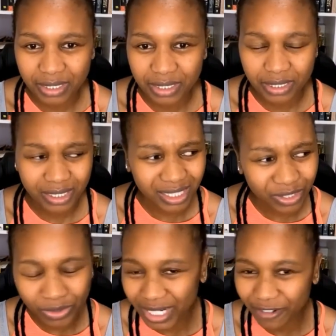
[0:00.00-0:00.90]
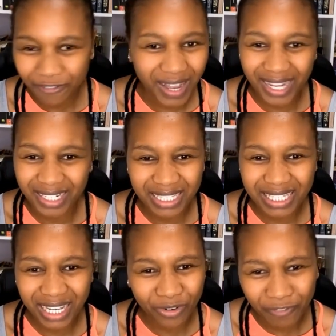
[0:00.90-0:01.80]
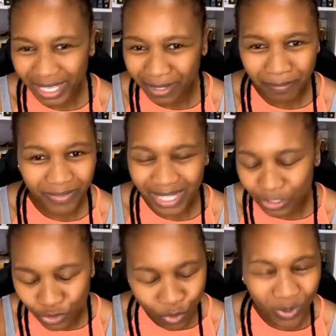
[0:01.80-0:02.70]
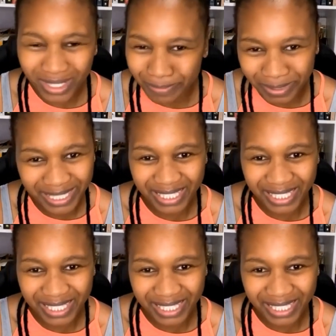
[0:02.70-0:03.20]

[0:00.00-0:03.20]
It's really fine. It's it's no one's business.